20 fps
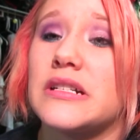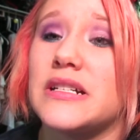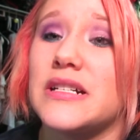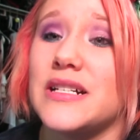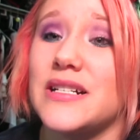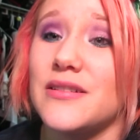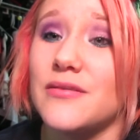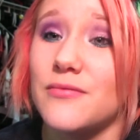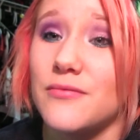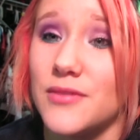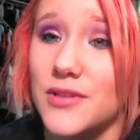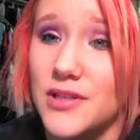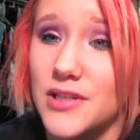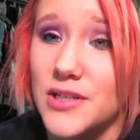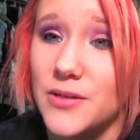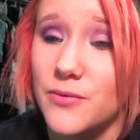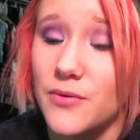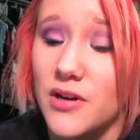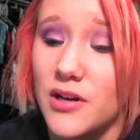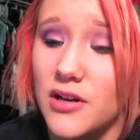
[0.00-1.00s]
I
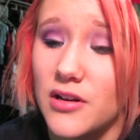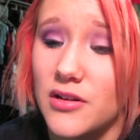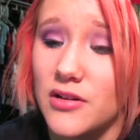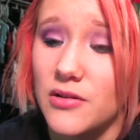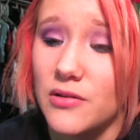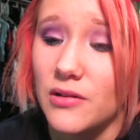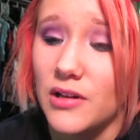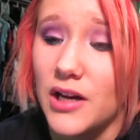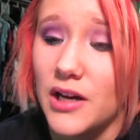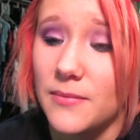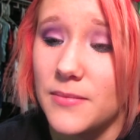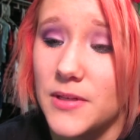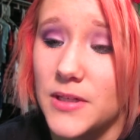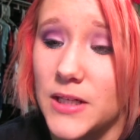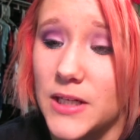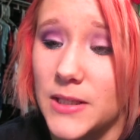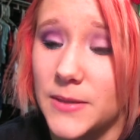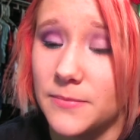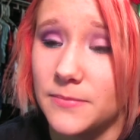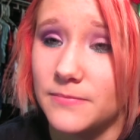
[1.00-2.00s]
really want a new
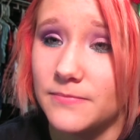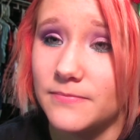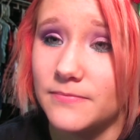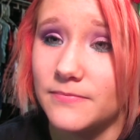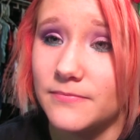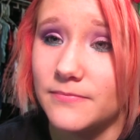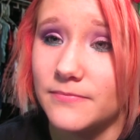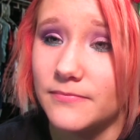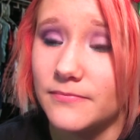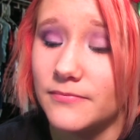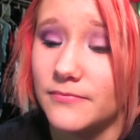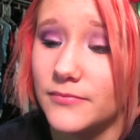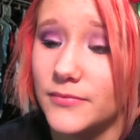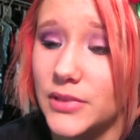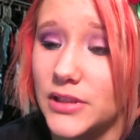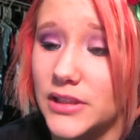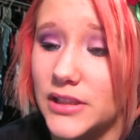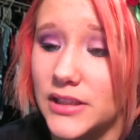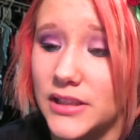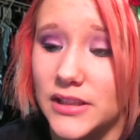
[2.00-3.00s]
laptop,
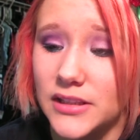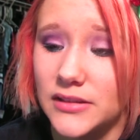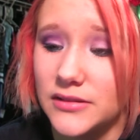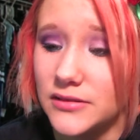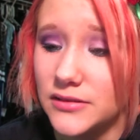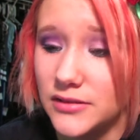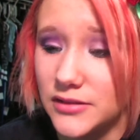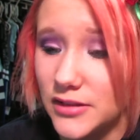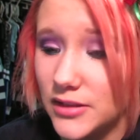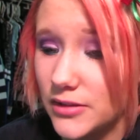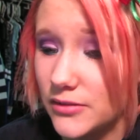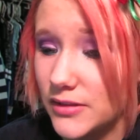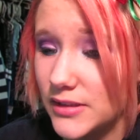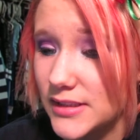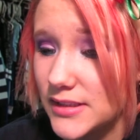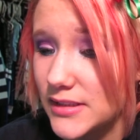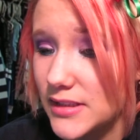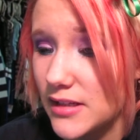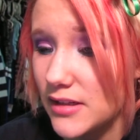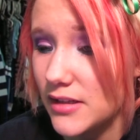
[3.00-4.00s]
but I know
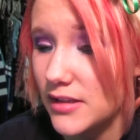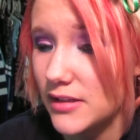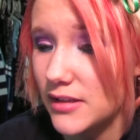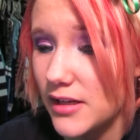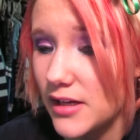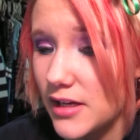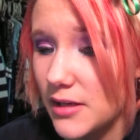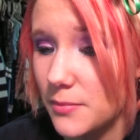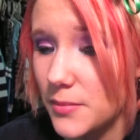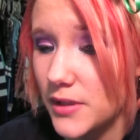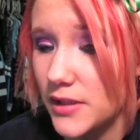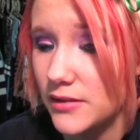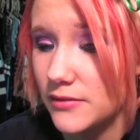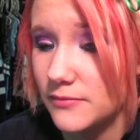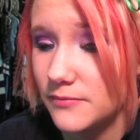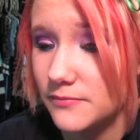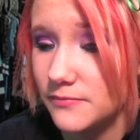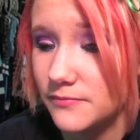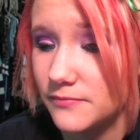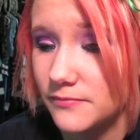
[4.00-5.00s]
it's not gonna happen.
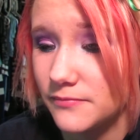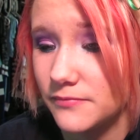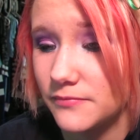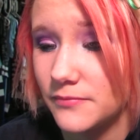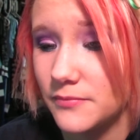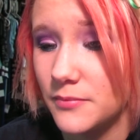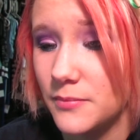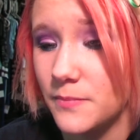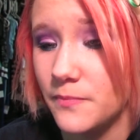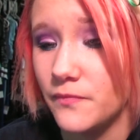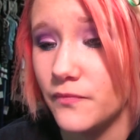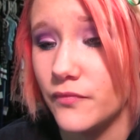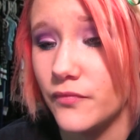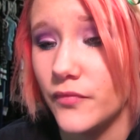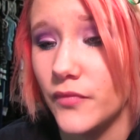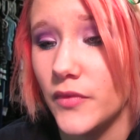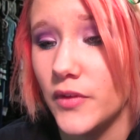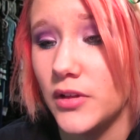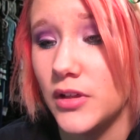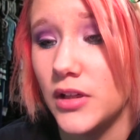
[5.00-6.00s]

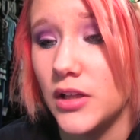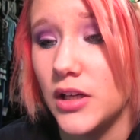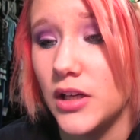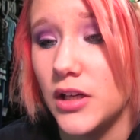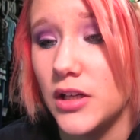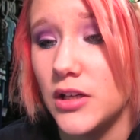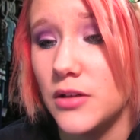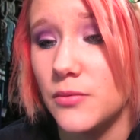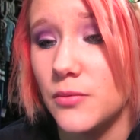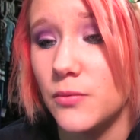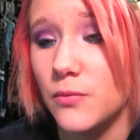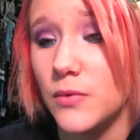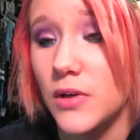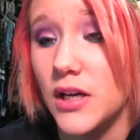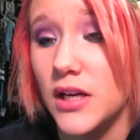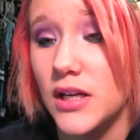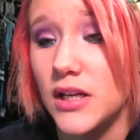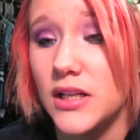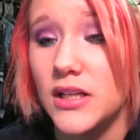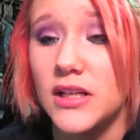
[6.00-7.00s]

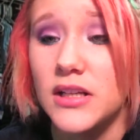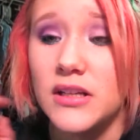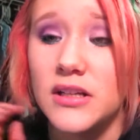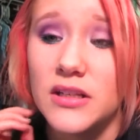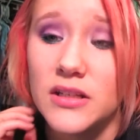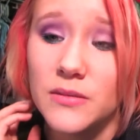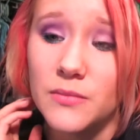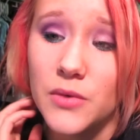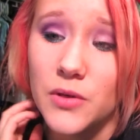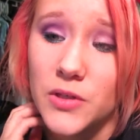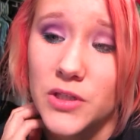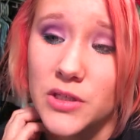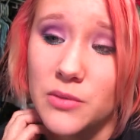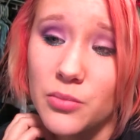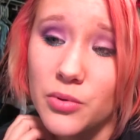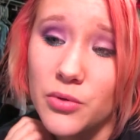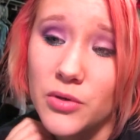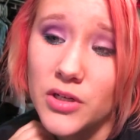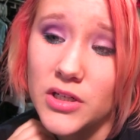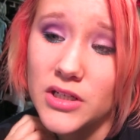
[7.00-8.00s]
What is most
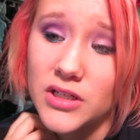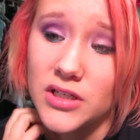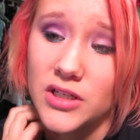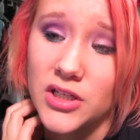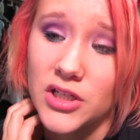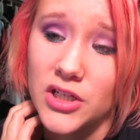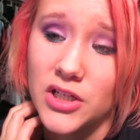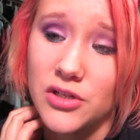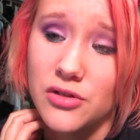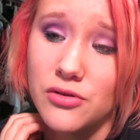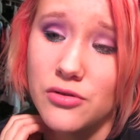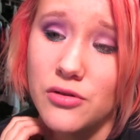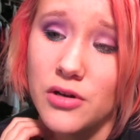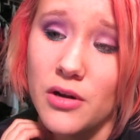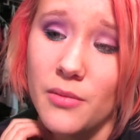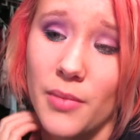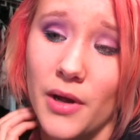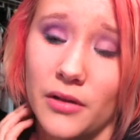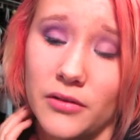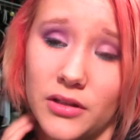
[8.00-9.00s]
important to you
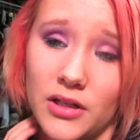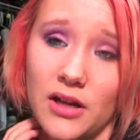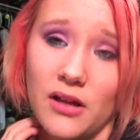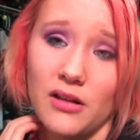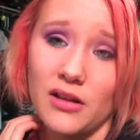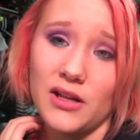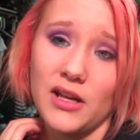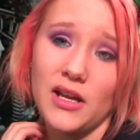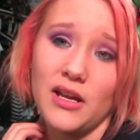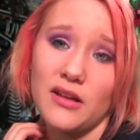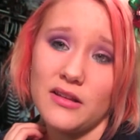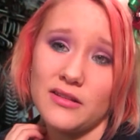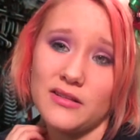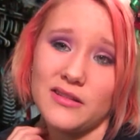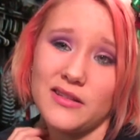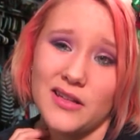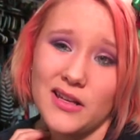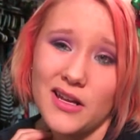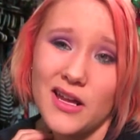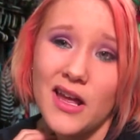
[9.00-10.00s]
about the
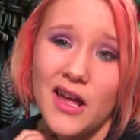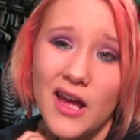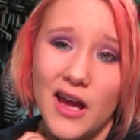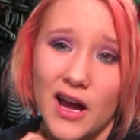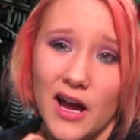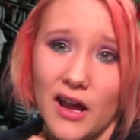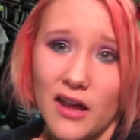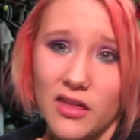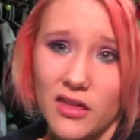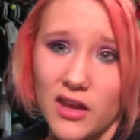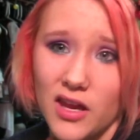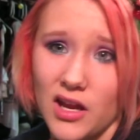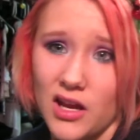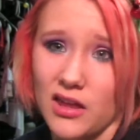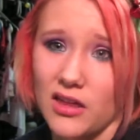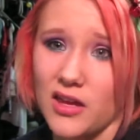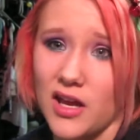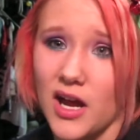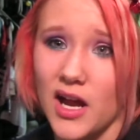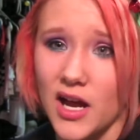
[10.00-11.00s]
holidays? I
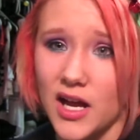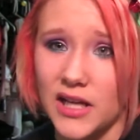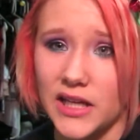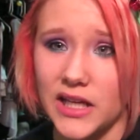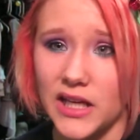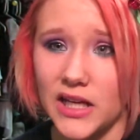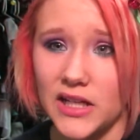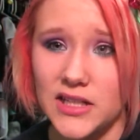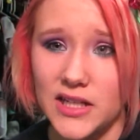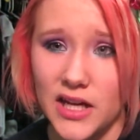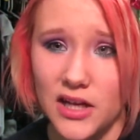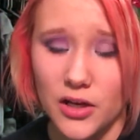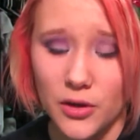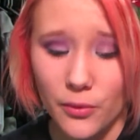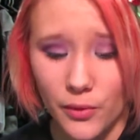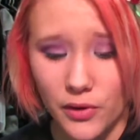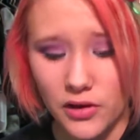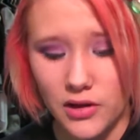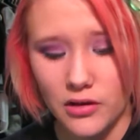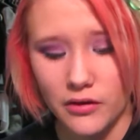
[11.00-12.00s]
think that getting together
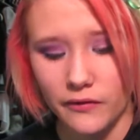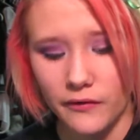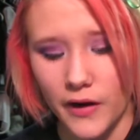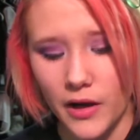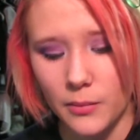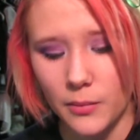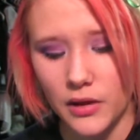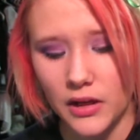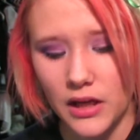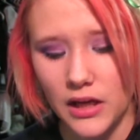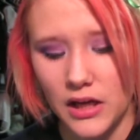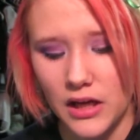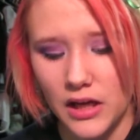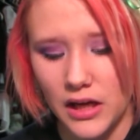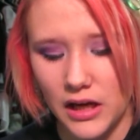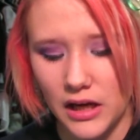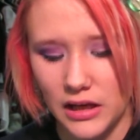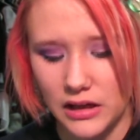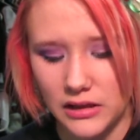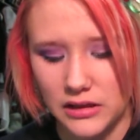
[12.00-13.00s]
with your family
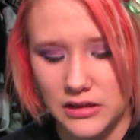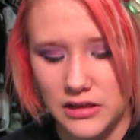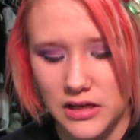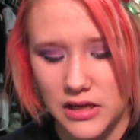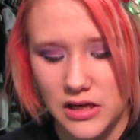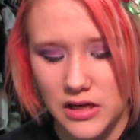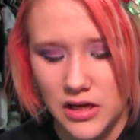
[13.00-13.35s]
and